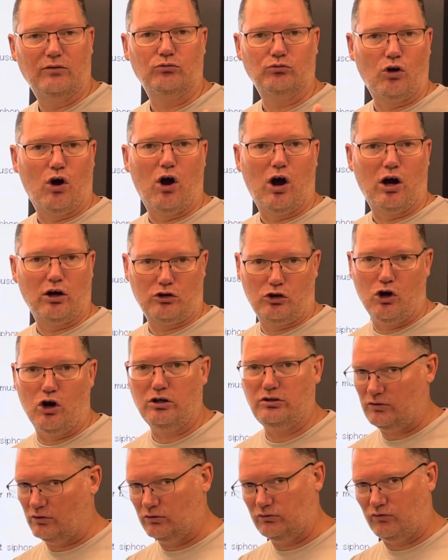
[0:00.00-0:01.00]
Raw.
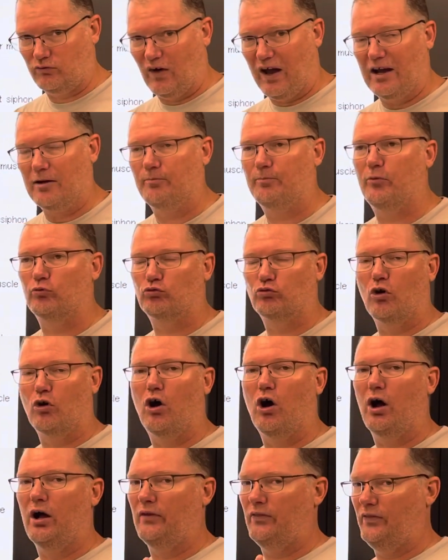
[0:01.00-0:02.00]
Cooked is fine, but
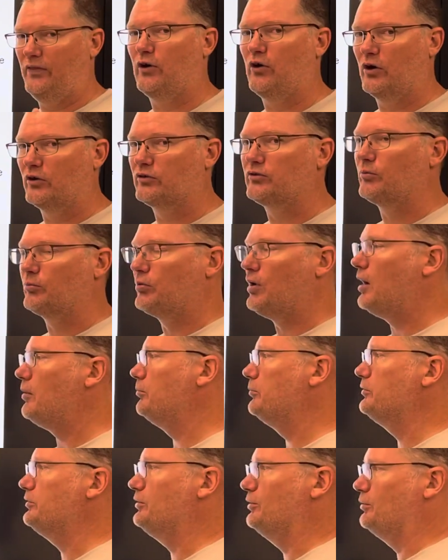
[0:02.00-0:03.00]
raw, there are some
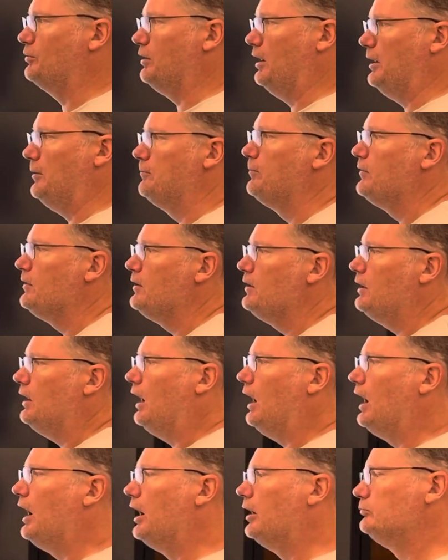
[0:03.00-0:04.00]
problems. Okay.
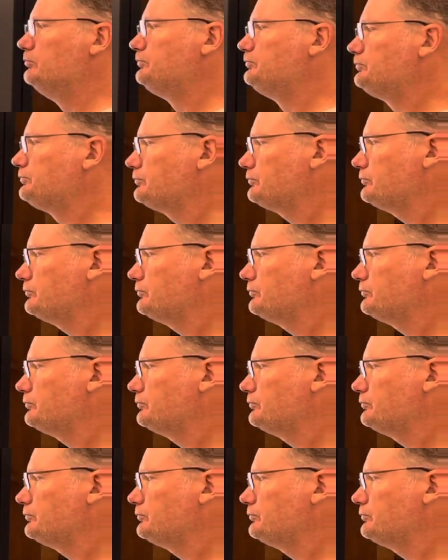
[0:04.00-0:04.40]
Um,